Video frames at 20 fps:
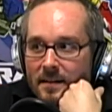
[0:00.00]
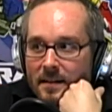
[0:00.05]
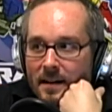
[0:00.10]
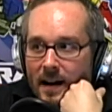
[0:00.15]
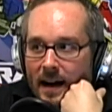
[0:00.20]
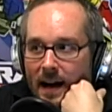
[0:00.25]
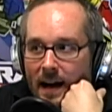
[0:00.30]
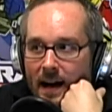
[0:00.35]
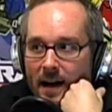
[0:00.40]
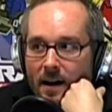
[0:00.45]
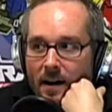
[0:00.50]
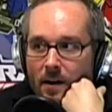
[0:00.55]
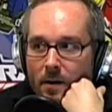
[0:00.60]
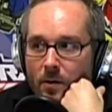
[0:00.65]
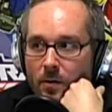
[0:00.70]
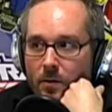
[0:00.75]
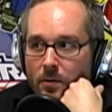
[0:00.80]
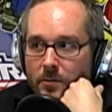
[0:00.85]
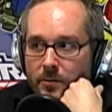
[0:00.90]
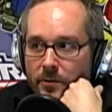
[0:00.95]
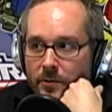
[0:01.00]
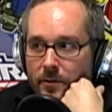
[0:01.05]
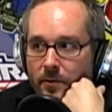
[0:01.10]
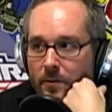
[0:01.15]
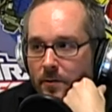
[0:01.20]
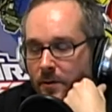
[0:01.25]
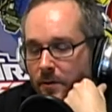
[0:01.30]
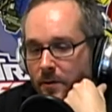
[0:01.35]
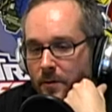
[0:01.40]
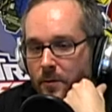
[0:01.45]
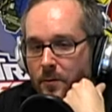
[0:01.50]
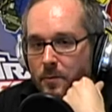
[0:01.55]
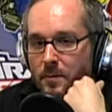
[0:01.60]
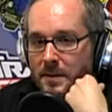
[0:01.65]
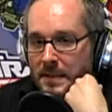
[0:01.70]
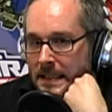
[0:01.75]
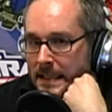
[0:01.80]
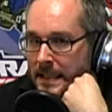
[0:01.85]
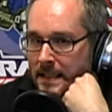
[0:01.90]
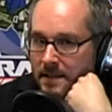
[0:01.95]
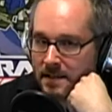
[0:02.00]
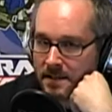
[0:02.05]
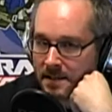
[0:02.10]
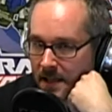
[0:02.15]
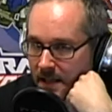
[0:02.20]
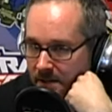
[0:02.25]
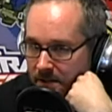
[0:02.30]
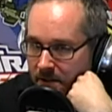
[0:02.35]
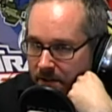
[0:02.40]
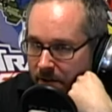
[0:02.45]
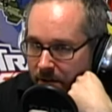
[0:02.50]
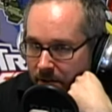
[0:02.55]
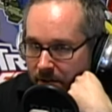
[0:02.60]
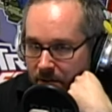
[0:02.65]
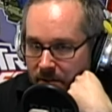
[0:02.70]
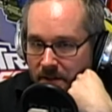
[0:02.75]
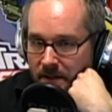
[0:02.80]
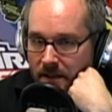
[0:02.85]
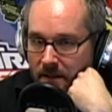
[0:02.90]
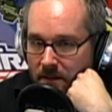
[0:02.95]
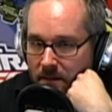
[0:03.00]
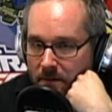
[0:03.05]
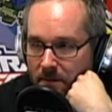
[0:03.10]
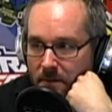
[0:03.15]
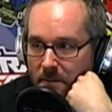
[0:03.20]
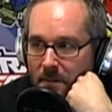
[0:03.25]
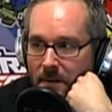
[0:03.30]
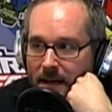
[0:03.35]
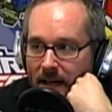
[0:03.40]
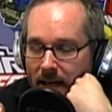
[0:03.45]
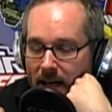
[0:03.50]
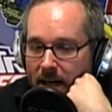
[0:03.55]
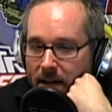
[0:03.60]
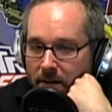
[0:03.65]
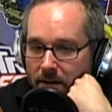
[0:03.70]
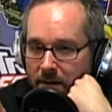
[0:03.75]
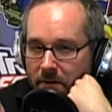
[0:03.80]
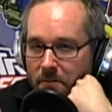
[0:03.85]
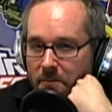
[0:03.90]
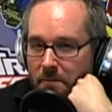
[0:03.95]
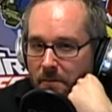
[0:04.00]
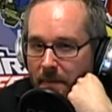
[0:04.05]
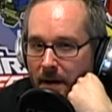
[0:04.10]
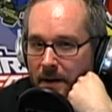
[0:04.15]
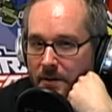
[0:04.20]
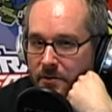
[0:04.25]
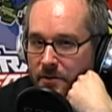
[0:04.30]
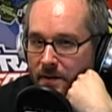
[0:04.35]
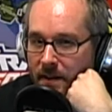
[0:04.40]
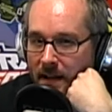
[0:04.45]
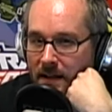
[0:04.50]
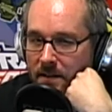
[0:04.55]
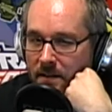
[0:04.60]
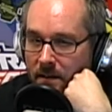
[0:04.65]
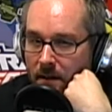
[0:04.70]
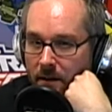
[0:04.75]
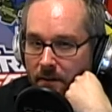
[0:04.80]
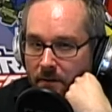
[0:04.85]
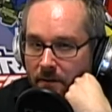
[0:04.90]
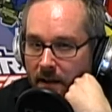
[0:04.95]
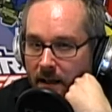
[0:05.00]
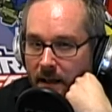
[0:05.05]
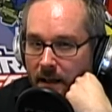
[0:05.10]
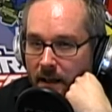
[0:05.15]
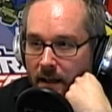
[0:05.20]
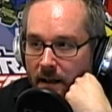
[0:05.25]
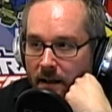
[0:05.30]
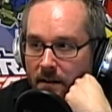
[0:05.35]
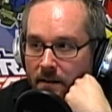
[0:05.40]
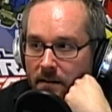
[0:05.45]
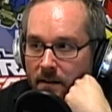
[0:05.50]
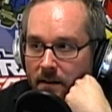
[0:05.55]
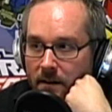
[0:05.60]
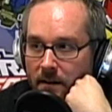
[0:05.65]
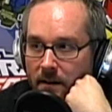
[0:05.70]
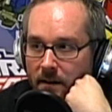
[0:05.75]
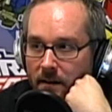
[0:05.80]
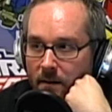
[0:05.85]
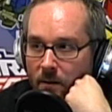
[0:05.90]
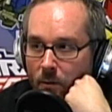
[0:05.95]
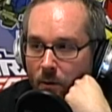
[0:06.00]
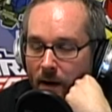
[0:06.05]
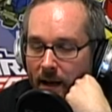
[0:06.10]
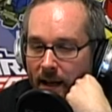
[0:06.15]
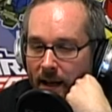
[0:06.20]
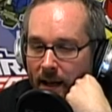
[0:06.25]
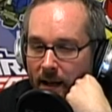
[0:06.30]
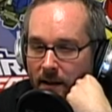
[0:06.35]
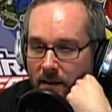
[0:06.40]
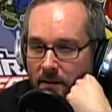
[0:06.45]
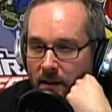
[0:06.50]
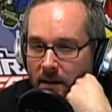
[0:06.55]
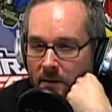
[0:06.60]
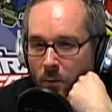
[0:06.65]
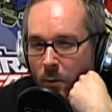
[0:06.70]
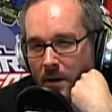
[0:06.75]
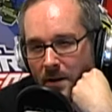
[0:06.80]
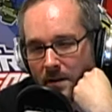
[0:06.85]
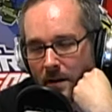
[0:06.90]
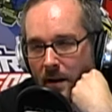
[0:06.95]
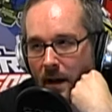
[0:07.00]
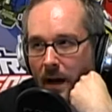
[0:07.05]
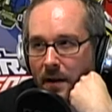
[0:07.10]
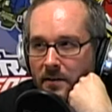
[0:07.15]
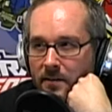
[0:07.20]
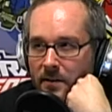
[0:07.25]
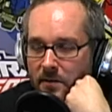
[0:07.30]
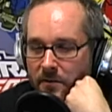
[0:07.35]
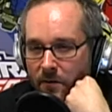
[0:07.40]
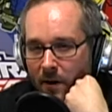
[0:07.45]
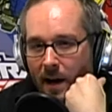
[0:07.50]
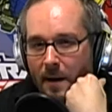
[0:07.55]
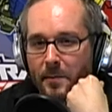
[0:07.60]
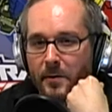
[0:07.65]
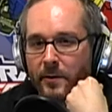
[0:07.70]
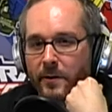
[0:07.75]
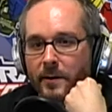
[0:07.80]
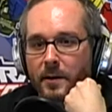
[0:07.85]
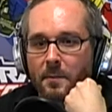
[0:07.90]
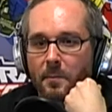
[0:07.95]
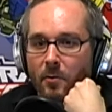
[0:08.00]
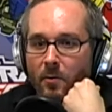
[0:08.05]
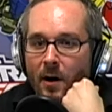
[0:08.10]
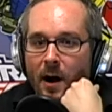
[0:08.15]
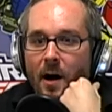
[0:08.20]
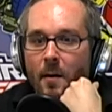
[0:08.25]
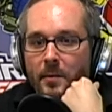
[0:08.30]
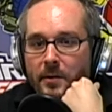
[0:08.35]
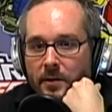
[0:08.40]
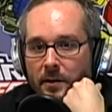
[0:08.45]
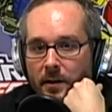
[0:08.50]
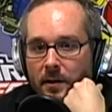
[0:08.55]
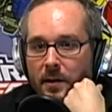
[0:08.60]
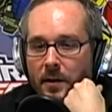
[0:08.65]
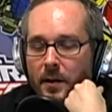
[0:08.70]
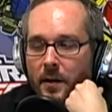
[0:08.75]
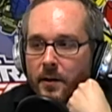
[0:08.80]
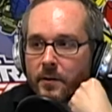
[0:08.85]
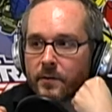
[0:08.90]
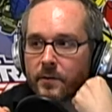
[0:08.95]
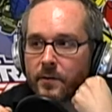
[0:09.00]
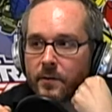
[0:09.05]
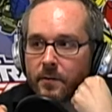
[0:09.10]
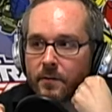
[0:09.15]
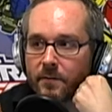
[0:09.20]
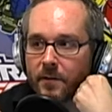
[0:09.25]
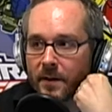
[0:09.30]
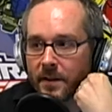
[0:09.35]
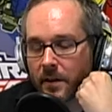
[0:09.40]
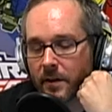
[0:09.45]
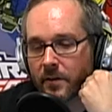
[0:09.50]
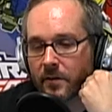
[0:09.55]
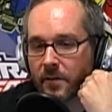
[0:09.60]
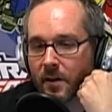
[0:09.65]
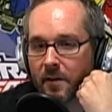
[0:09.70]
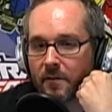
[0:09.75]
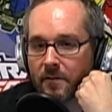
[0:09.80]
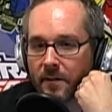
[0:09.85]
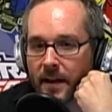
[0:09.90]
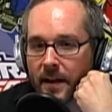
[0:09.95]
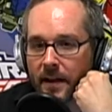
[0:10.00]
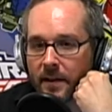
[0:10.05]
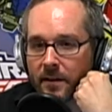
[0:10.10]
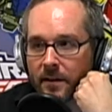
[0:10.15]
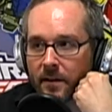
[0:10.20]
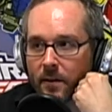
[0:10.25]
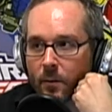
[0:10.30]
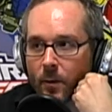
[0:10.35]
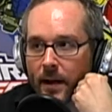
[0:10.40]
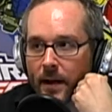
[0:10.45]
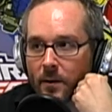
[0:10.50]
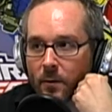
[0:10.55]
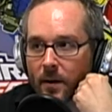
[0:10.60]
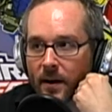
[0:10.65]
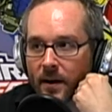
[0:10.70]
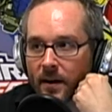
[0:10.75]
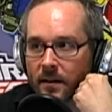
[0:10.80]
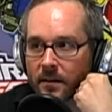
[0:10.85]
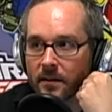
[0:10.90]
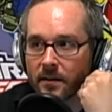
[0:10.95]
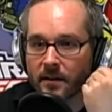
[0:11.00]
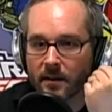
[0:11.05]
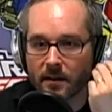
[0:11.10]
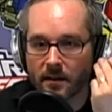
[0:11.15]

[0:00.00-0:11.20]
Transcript: How do you not censor yourself, but how do you measure that stuff in a way? Like, what describe your inner barometer to fit this stuff in a way where